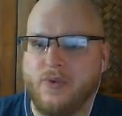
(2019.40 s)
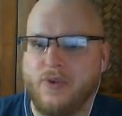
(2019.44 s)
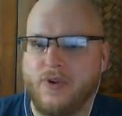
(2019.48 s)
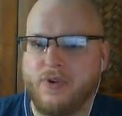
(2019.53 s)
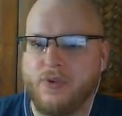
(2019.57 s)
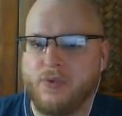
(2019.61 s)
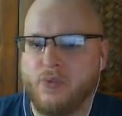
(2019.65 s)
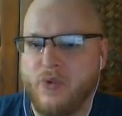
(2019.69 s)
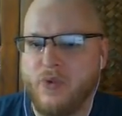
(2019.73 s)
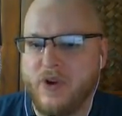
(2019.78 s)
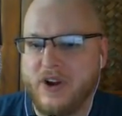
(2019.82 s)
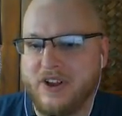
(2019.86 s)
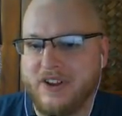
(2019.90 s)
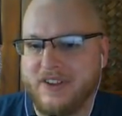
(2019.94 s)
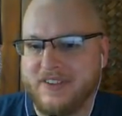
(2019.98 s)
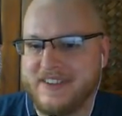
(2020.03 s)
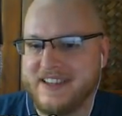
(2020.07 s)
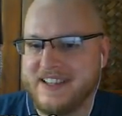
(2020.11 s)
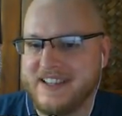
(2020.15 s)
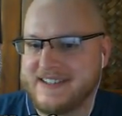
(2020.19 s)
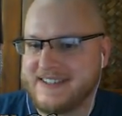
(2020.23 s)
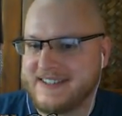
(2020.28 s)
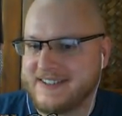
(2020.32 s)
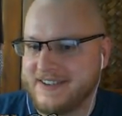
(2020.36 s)
Will
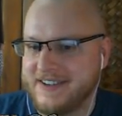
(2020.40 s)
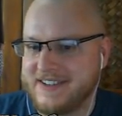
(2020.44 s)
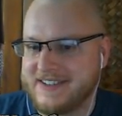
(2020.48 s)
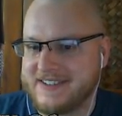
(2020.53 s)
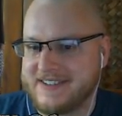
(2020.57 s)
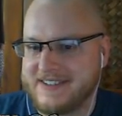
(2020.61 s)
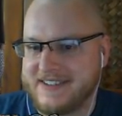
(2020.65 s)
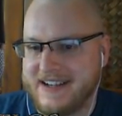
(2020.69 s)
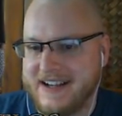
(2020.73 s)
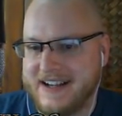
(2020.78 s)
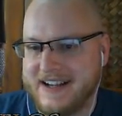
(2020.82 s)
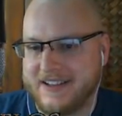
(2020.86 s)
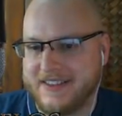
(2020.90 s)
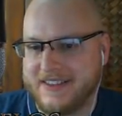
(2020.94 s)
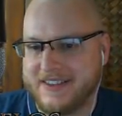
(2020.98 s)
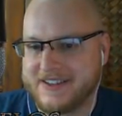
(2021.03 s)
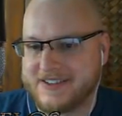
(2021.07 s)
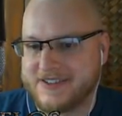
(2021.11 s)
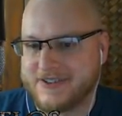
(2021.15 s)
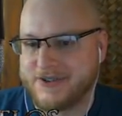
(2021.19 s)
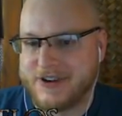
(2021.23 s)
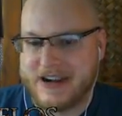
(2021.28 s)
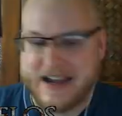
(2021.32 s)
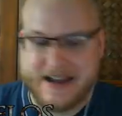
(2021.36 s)
this
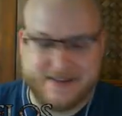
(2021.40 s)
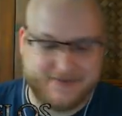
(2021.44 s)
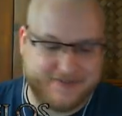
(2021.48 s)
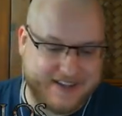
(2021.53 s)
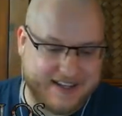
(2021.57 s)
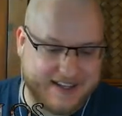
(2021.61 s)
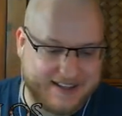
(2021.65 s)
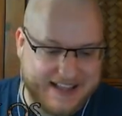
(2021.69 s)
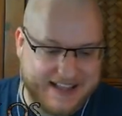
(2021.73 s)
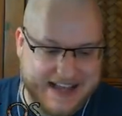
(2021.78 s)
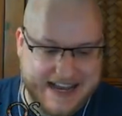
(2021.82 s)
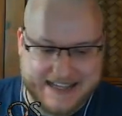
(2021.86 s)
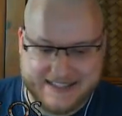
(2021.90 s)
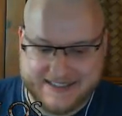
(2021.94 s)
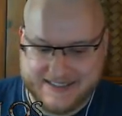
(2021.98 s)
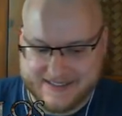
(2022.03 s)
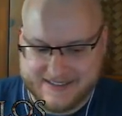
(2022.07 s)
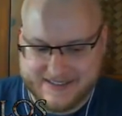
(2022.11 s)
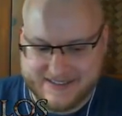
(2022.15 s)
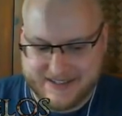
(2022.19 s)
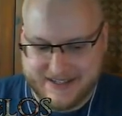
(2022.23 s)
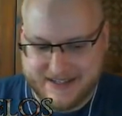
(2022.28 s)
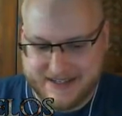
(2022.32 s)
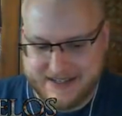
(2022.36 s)
crafting class,
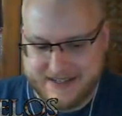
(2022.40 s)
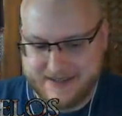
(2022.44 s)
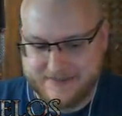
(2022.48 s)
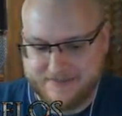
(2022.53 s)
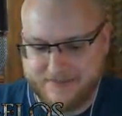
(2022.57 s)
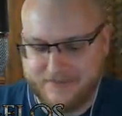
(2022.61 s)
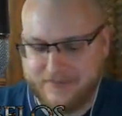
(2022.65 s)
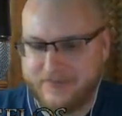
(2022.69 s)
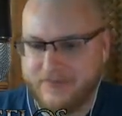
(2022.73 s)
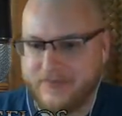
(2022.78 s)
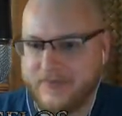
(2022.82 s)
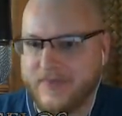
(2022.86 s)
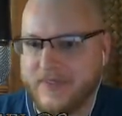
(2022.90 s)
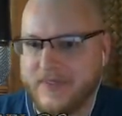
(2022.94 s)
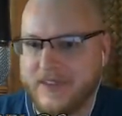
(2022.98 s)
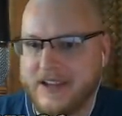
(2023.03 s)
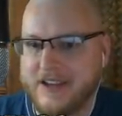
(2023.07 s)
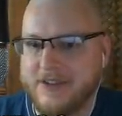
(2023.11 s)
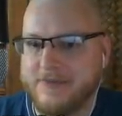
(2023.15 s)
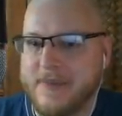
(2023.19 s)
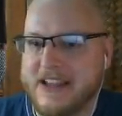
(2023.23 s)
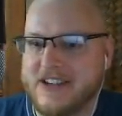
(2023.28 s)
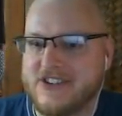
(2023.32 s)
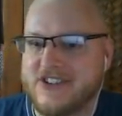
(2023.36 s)
that
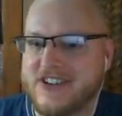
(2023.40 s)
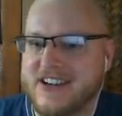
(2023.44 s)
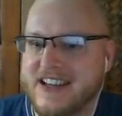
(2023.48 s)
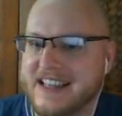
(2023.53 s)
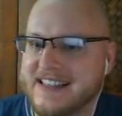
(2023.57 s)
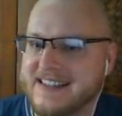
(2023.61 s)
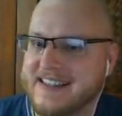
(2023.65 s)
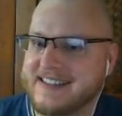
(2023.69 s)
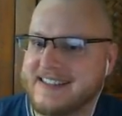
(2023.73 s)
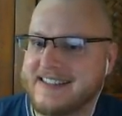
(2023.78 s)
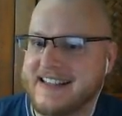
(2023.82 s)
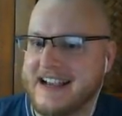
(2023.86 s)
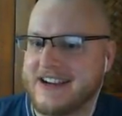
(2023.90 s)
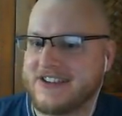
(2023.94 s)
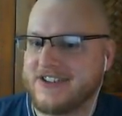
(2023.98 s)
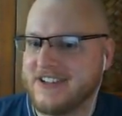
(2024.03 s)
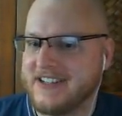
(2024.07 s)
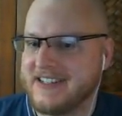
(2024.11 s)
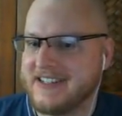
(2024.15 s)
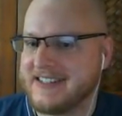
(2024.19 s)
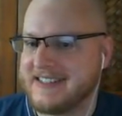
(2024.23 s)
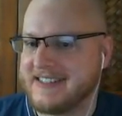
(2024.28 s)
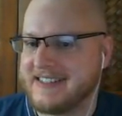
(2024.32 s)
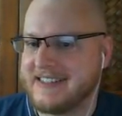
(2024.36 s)
you mentioned, is this
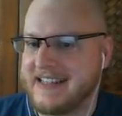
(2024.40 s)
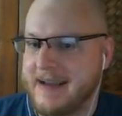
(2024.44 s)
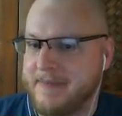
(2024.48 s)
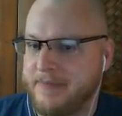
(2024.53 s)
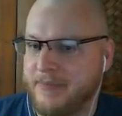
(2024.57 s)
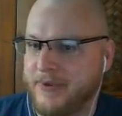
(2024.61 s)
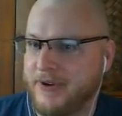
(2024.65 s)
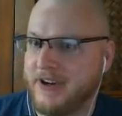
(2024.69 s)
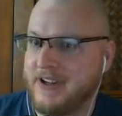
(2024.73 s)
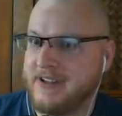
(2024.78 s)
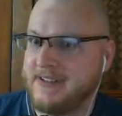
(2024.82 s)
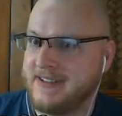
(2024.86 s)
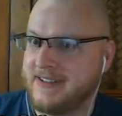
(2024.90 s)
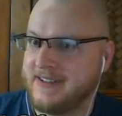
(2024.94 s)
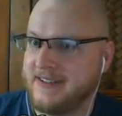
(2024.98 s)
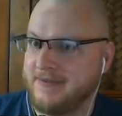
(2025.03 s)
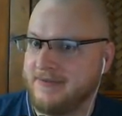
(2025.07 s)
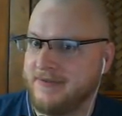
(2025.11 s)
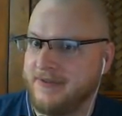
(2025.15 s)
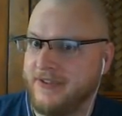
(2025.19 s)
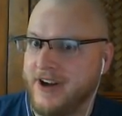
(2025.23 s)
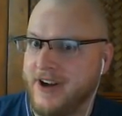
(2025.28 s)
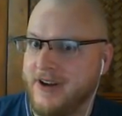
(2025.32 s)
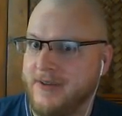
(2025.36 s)
actually separate
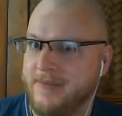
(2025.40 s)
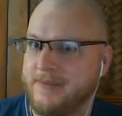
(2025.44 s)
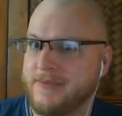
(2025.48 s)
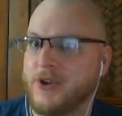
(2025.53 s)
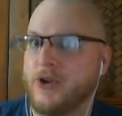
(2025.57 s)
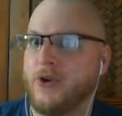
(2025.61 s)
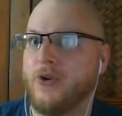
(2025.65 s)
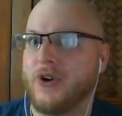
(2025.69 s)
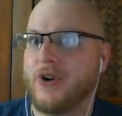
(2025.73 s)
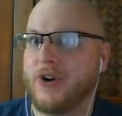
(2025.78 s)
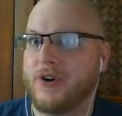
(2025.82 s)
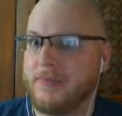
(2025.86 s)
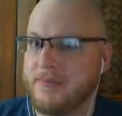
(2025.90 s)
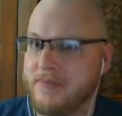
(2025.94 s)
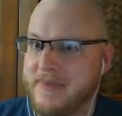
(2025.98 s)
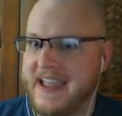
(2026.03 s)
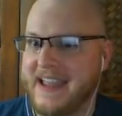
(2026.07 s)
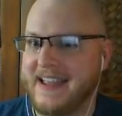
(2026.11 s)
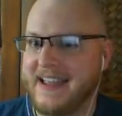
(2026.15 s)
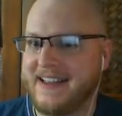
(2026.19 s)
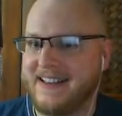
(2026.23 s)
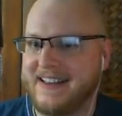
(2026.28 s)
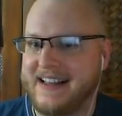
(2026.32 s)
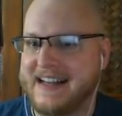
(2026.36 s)
from your
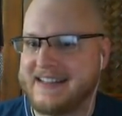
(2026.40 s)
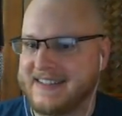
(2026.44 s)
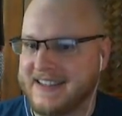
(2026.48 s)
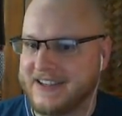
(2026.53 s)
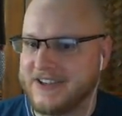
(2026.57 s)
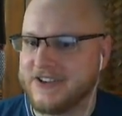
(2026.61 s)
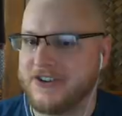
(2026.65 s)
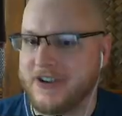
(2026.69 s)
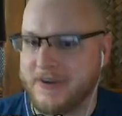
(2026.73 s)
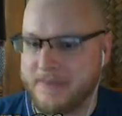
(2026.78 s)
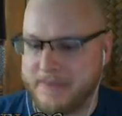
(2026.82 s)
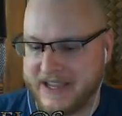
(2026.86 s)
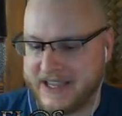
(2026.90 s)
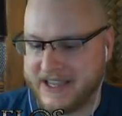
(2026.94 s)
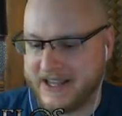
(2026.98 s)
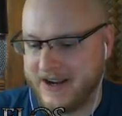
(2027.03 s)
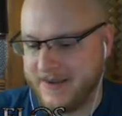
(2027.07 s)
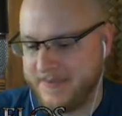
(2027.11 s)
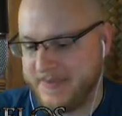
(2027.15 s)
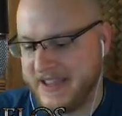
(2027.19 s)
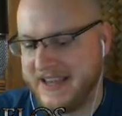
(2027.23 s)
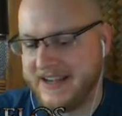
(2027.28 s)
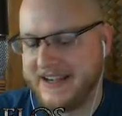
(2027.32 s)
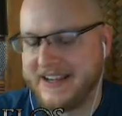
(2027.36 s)
main class? Like you can pick it
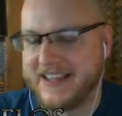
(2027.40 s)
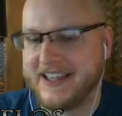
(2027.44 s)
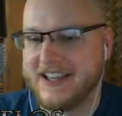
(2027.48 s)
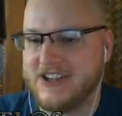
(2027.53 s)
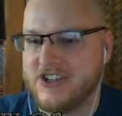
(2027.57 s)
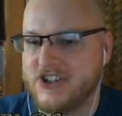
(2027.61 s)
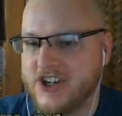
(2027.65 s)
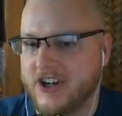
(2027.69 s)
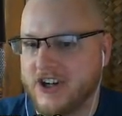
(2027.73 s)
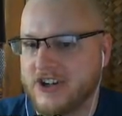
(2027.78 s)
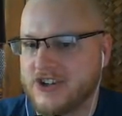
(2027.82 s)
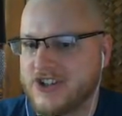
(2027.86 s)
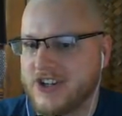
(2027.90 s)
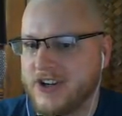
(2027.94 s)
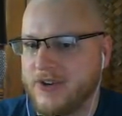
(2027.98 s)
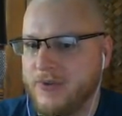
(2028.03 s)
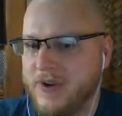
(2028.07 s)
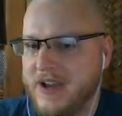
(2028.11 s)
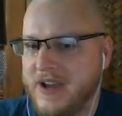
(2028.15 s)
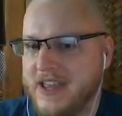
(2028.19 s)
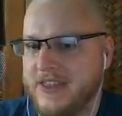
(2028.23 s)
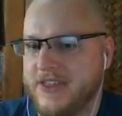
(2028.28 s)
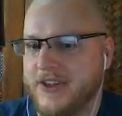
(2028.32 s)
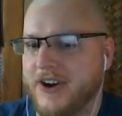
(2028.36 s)
up in conjunction
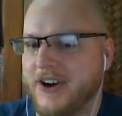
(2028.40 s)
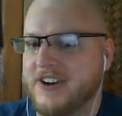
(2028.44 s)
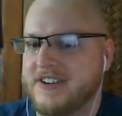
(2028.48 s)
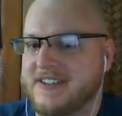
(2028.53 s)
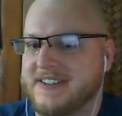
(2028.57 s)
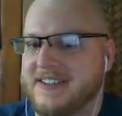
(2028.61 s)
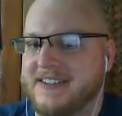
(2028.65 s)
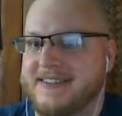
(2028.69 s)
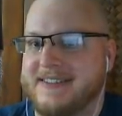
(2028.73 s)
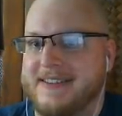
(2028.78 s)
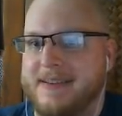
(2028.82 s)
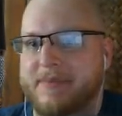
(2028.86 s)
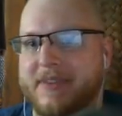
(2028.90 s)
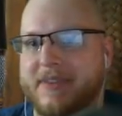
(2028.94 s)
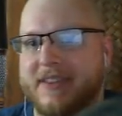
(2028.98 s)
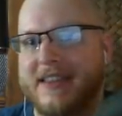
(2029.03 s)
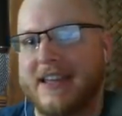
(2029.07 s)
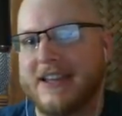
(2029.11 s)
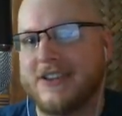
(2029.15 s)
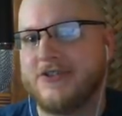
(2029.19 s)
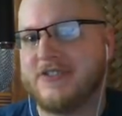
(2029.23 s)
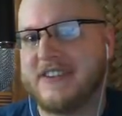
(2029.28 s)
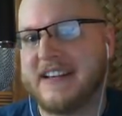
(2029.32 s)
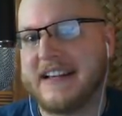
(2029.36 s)
with, or is this something
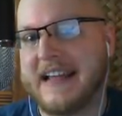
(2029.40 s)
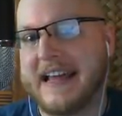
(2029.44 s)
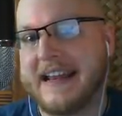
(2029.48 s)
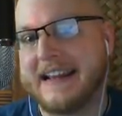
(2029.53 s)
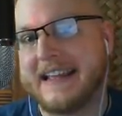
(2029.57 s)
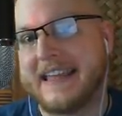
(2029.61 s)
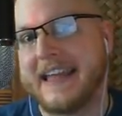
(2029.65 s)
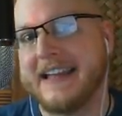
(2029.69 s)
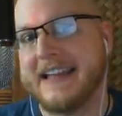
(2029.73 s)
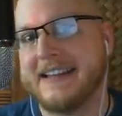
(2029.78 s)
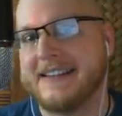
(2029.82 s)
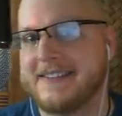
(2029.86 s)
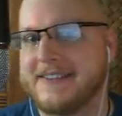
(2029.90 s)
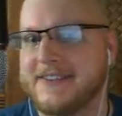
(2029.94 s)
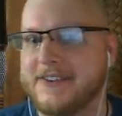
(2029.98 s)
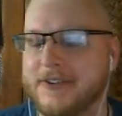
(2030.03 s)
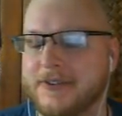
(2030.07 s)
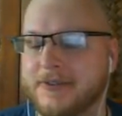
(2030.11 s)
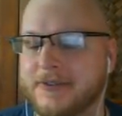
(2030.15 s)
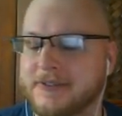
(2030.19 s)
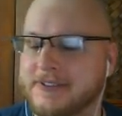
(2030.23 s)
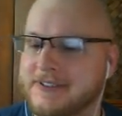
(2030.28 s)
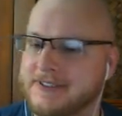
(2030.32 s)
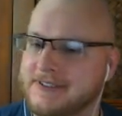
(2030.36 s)
that you dedicate to?